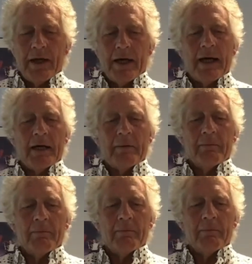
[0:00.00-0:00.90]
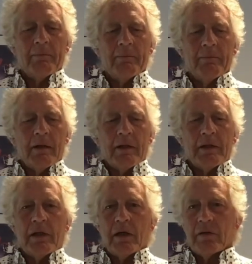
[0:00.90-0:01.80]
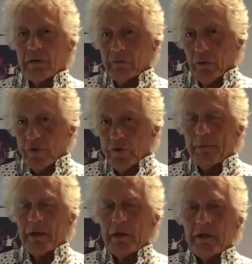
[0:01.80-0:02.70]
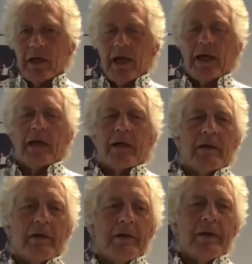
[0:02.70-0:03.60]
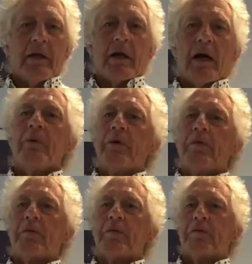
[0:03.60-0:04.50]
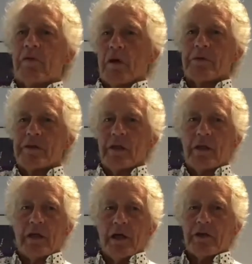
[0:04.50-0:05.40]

You know, the divorce happened, and I moved from Sydney.